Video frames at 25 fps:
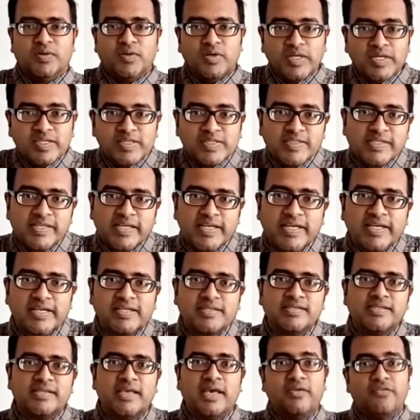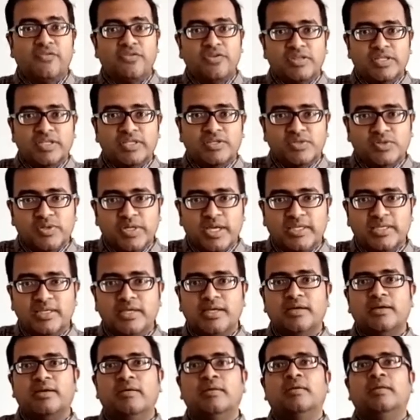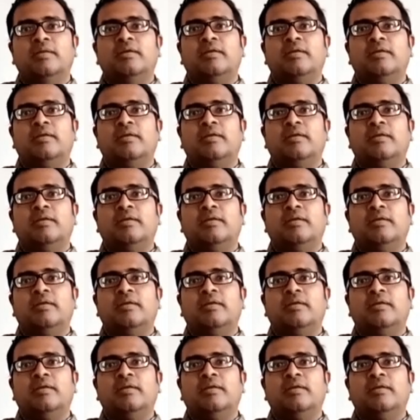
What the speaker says: insects, everything together?